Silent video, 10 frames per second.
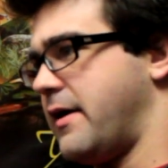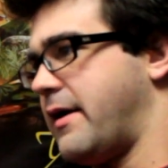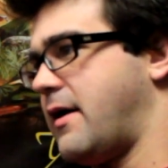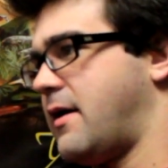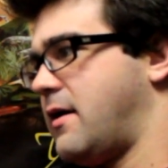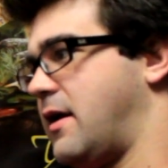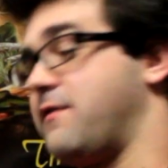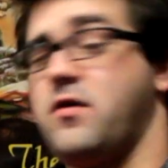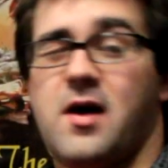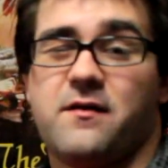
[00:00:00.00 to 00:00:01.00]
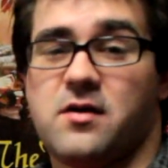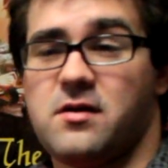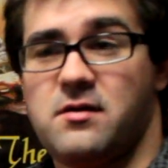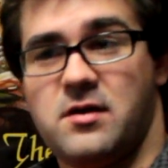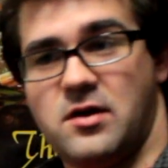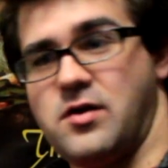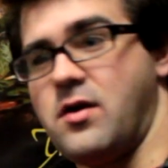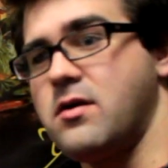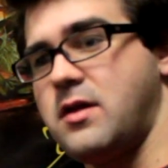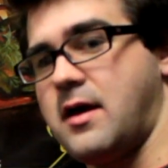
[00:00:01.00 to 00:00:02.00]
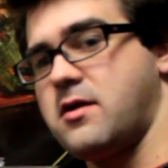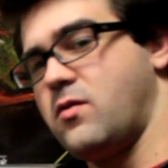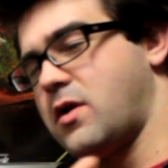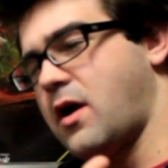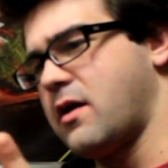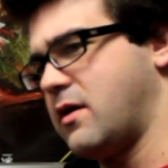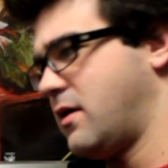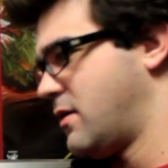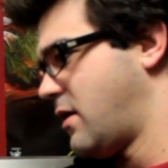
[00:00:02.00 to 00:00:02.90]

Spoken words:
And if you have your own collection, what are they?